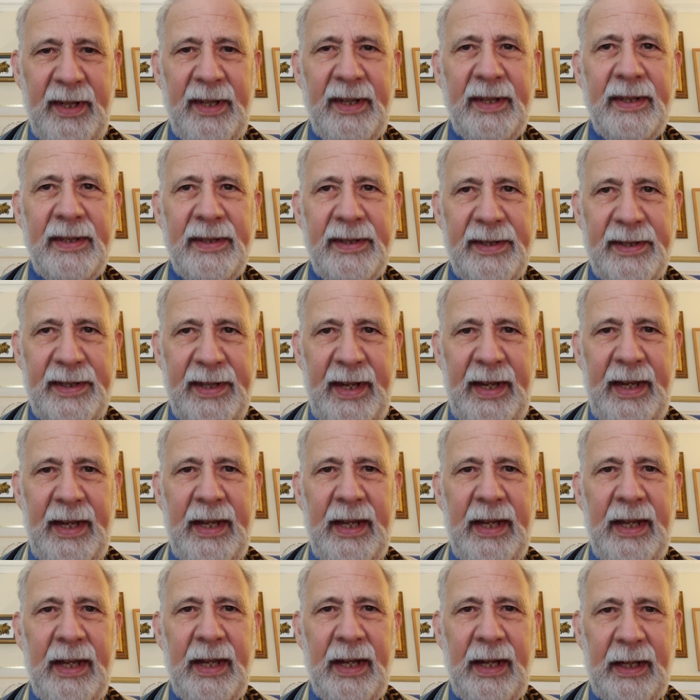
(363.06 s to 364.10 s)
ze
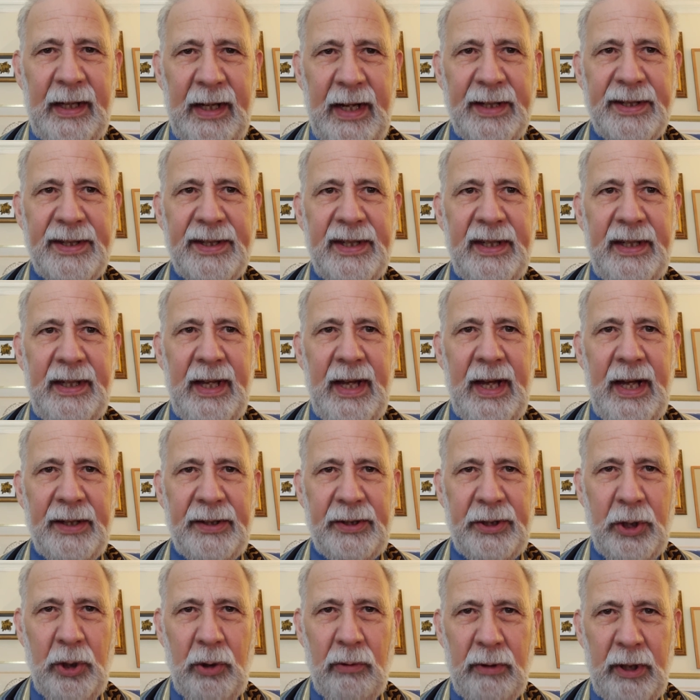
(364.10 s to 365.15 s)
chatzi
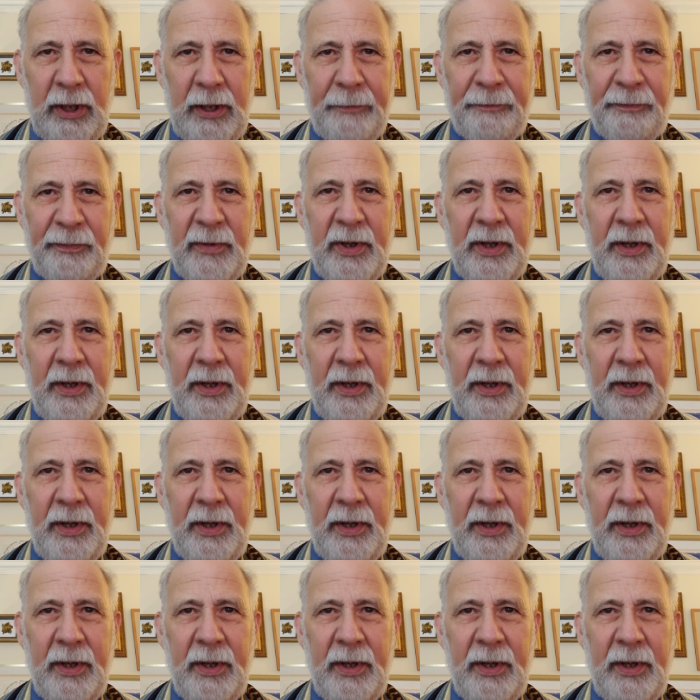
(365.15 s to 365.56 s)
haTorah.